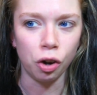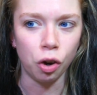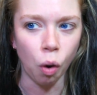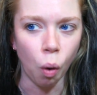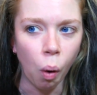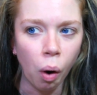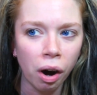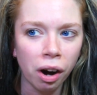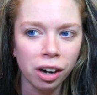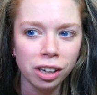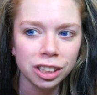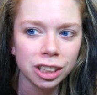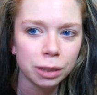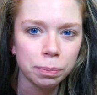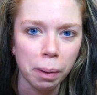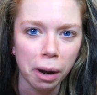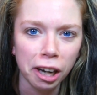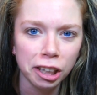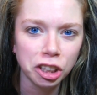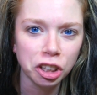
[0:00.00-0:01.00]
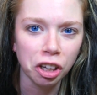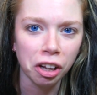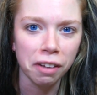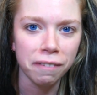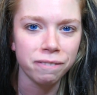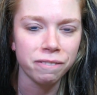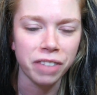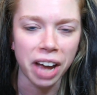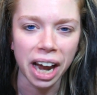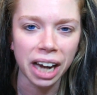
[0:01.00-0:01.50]
gore special
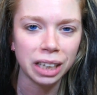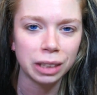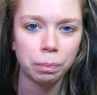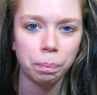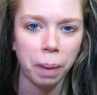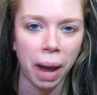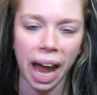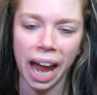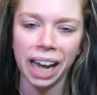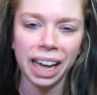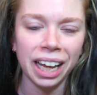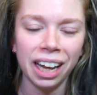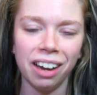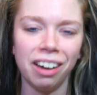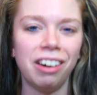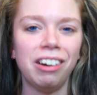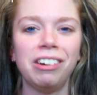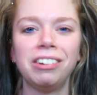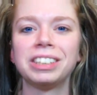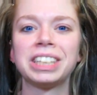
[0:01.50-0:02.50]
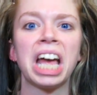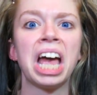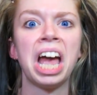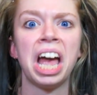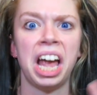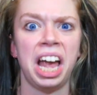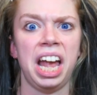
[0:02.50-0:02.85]
effect pantyhose